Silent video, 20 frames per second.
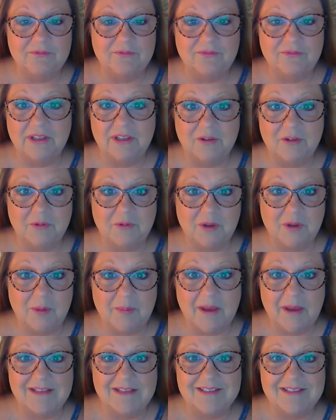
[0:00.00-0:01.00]
feeling really
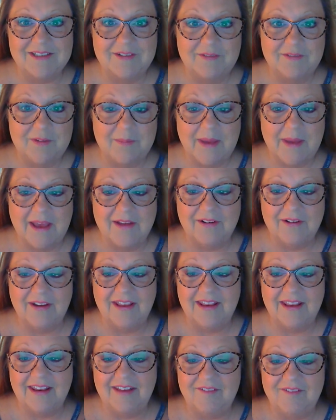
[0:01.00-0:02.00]
positive about
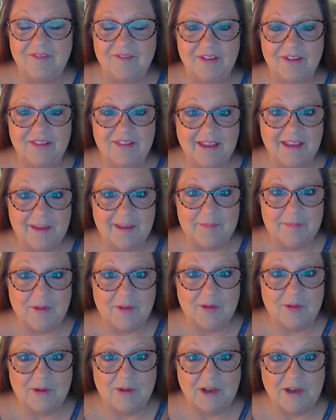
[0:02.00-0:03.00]
it and feeling like I'm
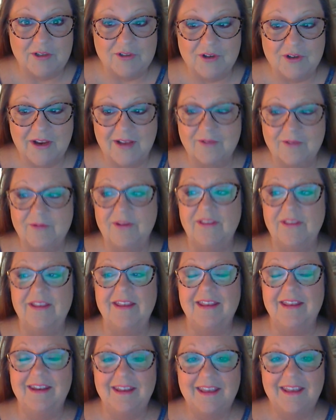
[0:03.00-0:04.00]
on the right track with
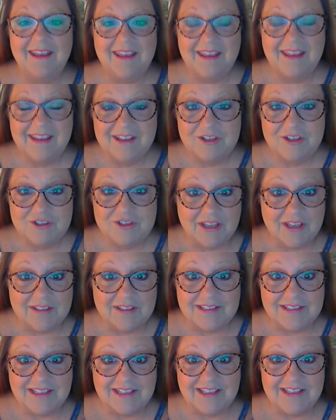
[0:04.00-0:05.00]
it.
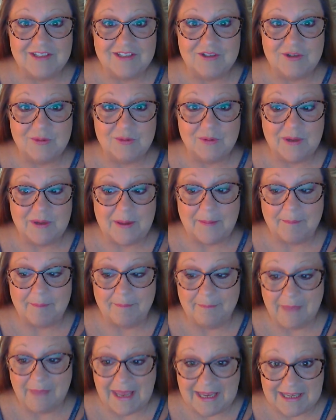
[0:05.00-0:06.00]
Chelsea is doing
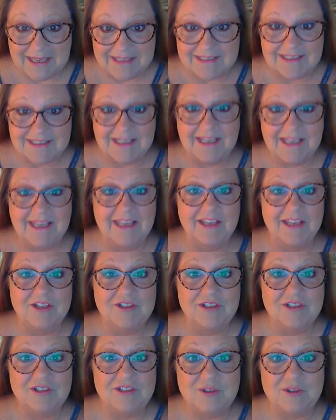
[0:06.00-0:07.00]
amazing.
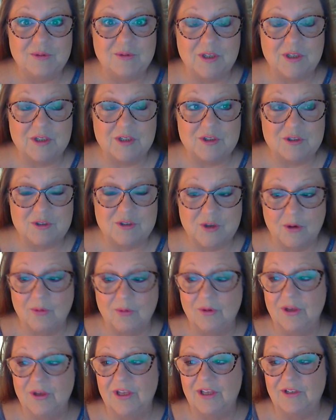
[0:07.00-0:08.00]
She's doing so
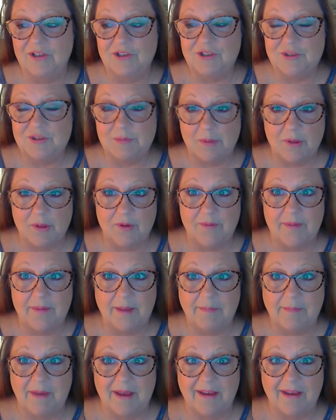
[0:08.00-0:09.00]
good. She's blowing
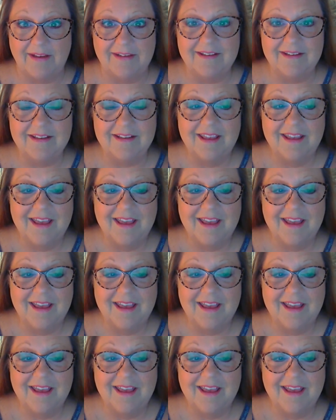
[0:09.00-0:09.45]
my mind.